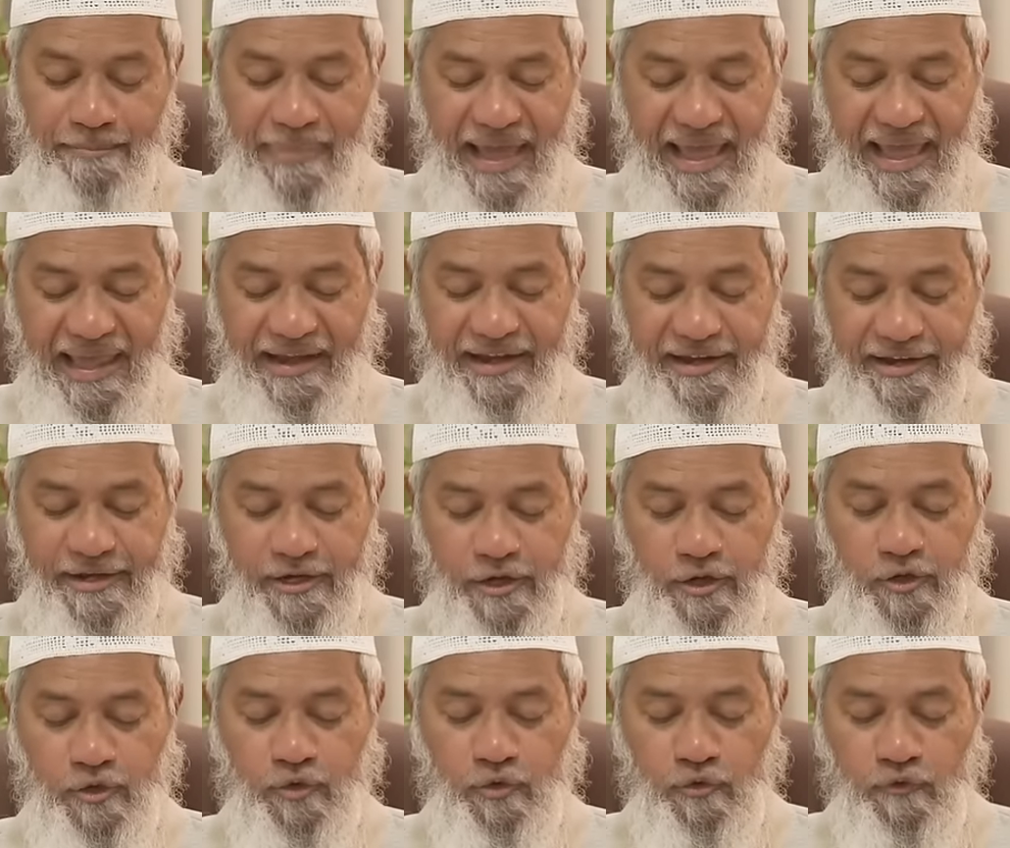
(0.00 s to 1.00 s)
man
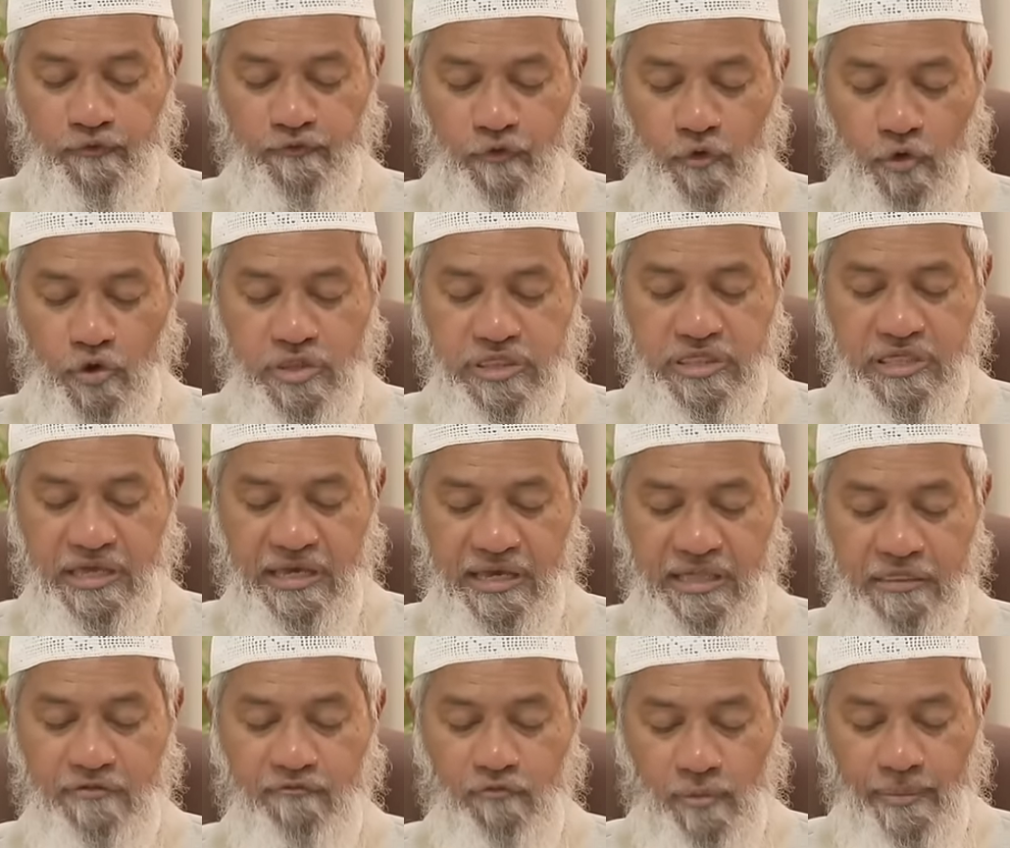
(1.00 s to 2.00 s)
to force
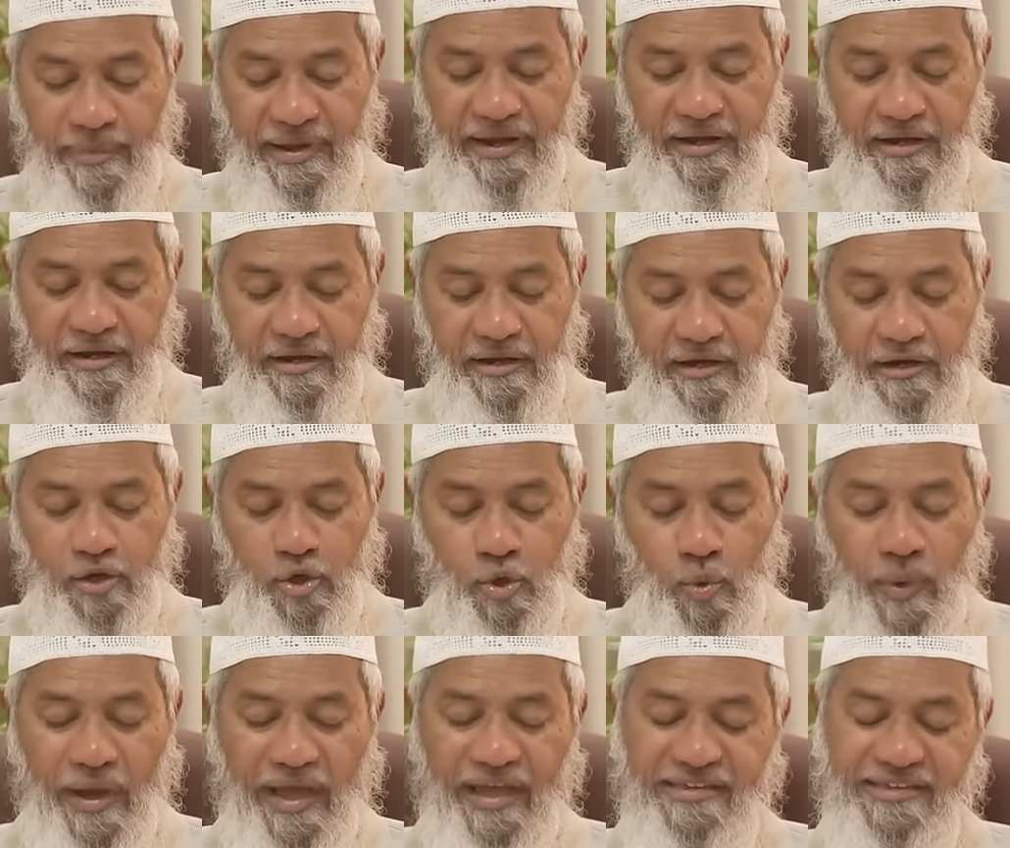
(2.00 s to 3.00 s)
his woman to
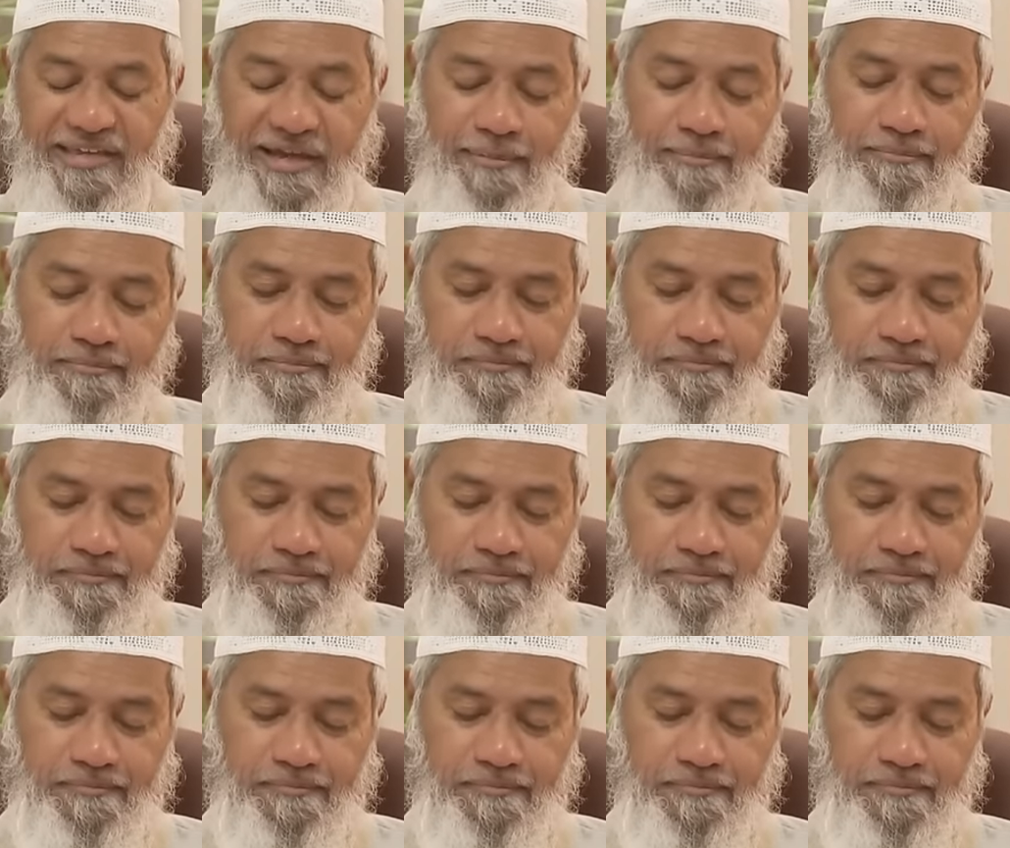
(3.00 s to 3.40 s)
wear hijab?